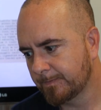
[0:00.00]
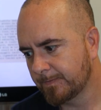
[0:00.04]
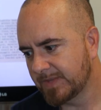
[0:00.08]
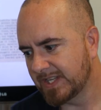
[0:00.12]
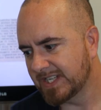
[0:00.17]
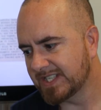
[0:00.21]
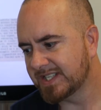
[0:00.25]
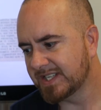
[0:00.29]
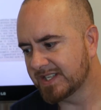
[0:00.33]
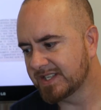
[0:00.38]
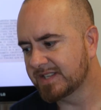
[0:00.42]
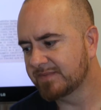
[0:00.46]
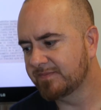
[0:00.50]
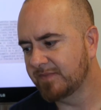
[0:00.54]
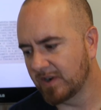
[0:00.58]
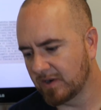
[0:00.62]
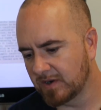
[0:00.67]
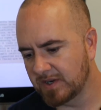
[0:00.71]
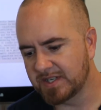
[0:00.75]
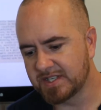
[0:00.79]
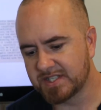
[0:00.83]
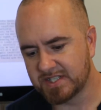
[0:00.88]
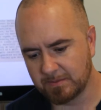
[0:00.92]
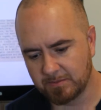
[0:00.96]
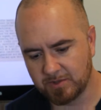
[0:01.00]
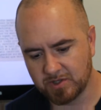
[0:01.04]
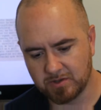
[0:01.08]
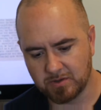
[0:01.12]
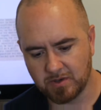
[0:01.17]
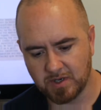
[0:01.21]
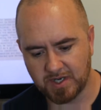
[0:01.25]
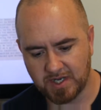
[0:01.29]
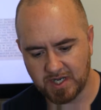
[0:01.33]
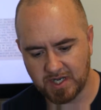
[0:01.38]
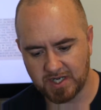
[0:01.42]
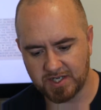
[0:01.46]
this is very
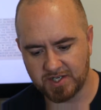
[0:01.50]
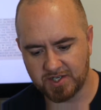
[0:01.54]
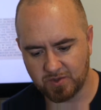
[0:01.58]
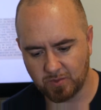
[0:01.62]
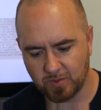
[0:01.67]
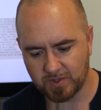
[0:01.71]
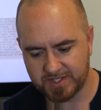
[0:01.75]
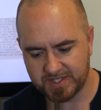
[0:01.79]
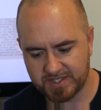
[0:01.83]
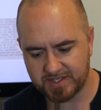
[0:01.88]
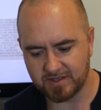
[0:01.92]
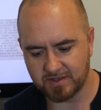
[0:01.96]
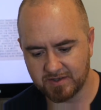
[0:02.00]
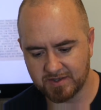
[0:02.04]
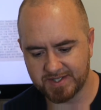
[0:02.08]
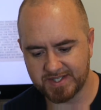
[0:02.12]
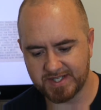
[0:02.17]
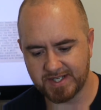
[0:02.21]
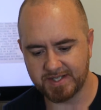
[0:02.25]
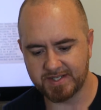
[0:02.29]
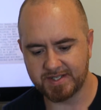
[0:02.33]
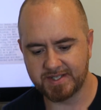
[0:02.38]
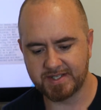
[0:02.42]
similar again to what Still said.